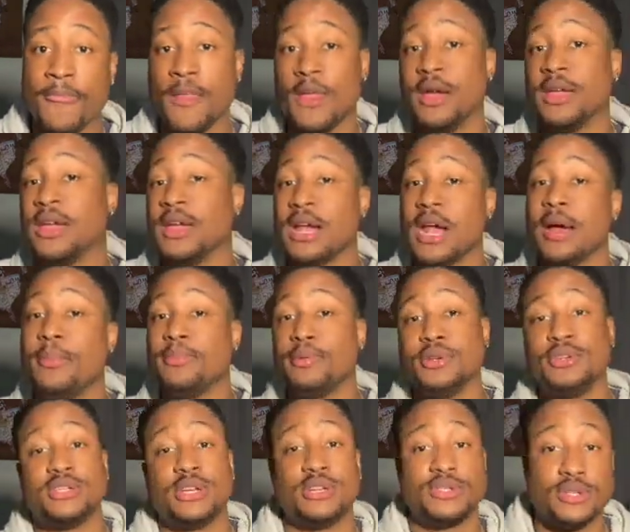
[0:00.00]
Again, I
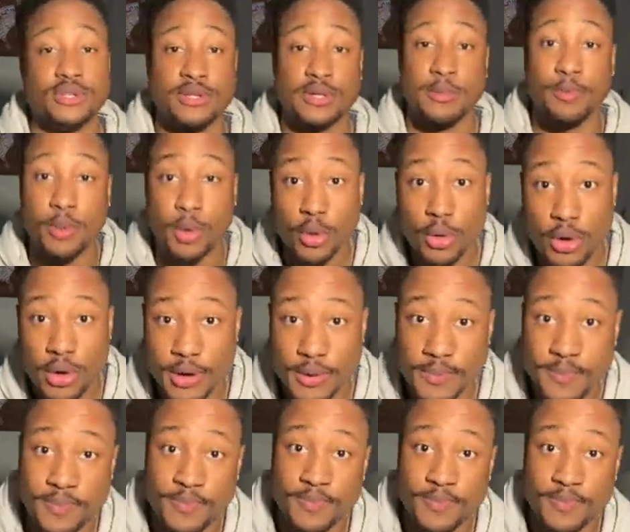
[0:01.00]
appreciate your support.